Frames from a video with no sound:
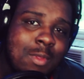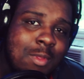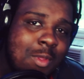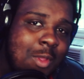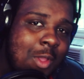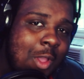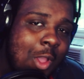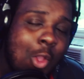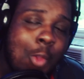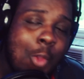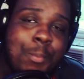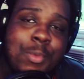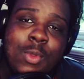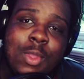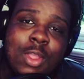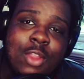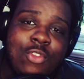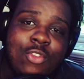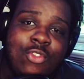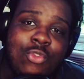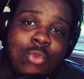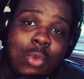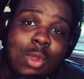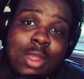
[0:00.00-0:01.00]
I hope you
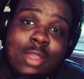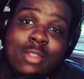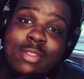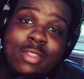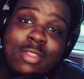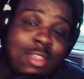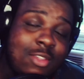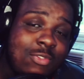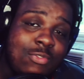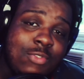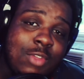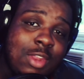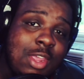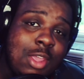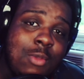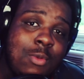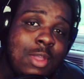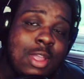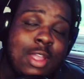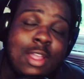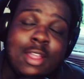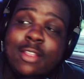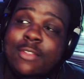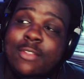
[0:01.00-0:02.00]
enjoy this video.
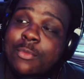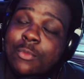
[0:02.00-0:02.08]
It